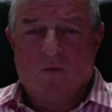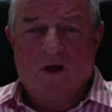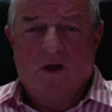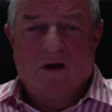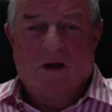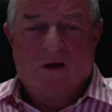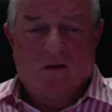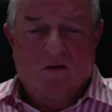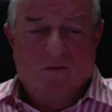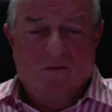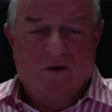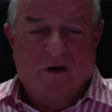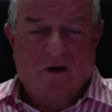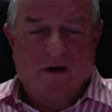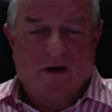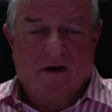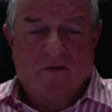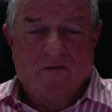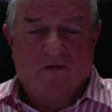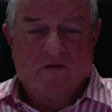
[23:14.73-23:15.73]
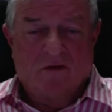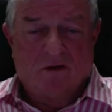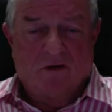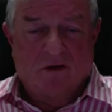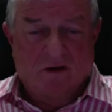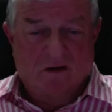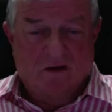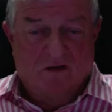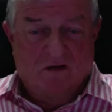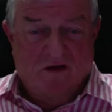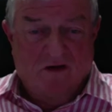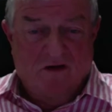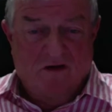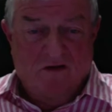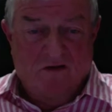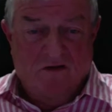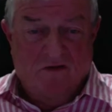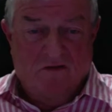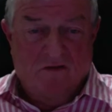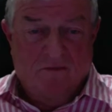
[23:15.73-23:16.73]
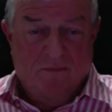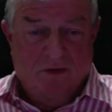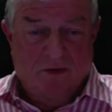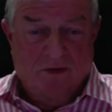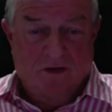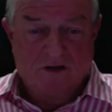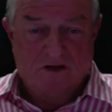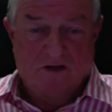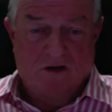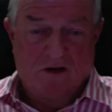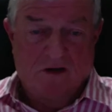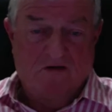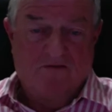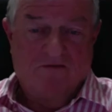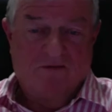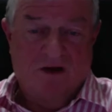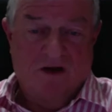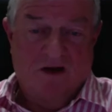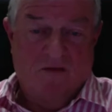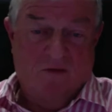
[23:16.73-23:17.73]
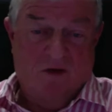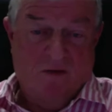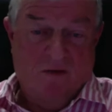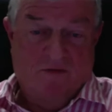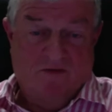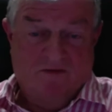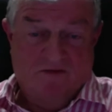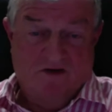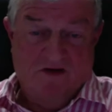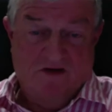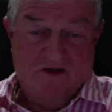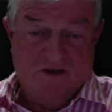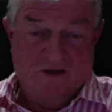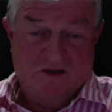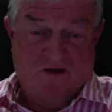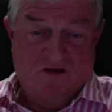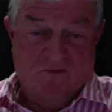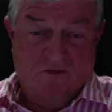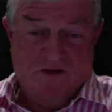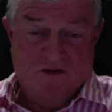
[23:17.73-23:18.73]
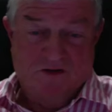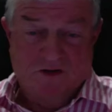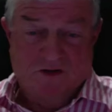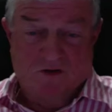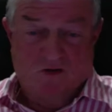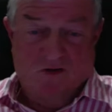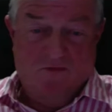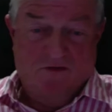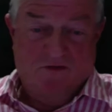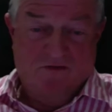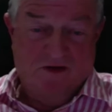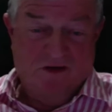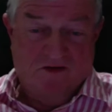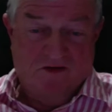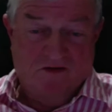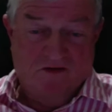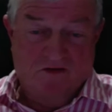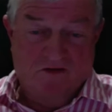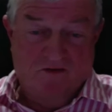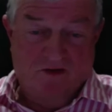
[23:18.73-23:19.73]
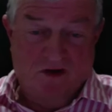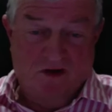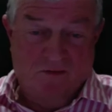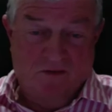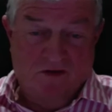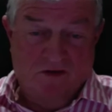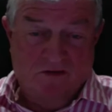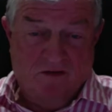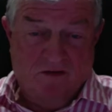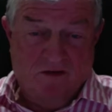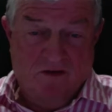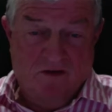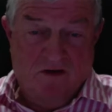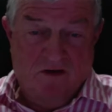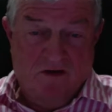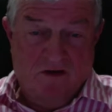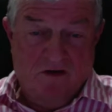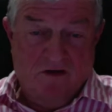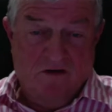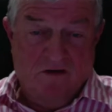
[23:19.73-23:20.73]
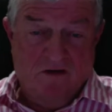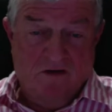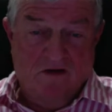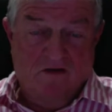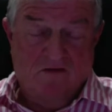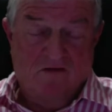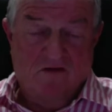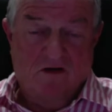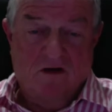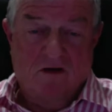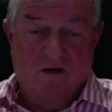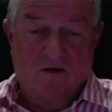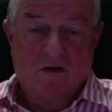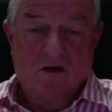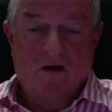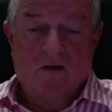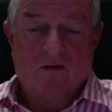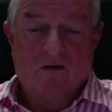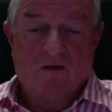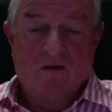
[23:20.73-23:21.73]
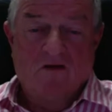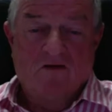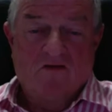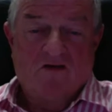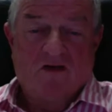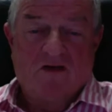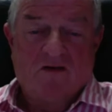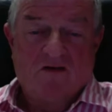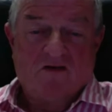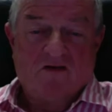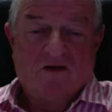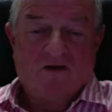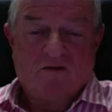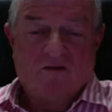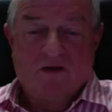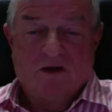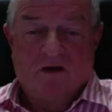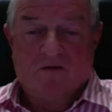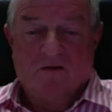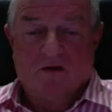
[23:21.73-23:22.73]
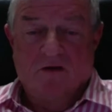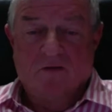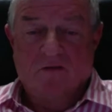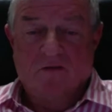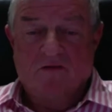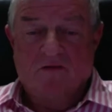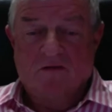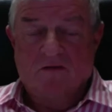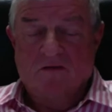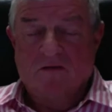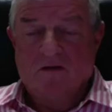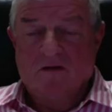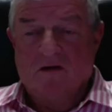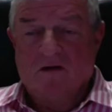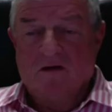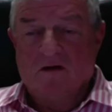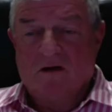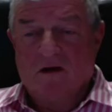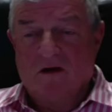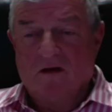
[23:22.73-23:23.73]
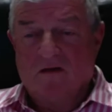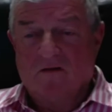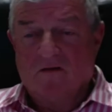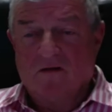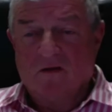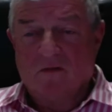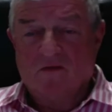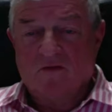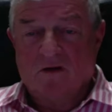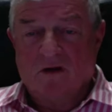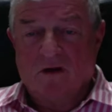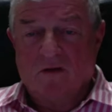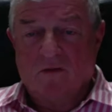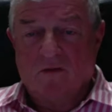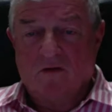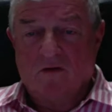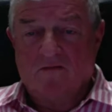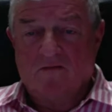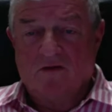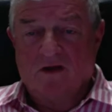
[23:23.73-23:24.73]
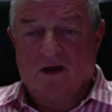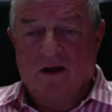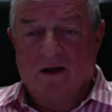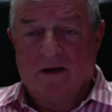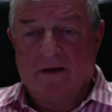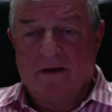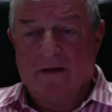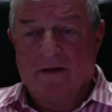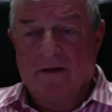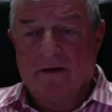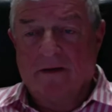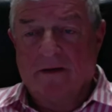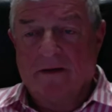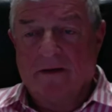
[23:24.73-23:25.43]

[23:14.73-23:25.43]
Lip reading: week-long programs, so I continued to personally fund my what you call professional development. So those sensitivity groups and encounter groups, I would have done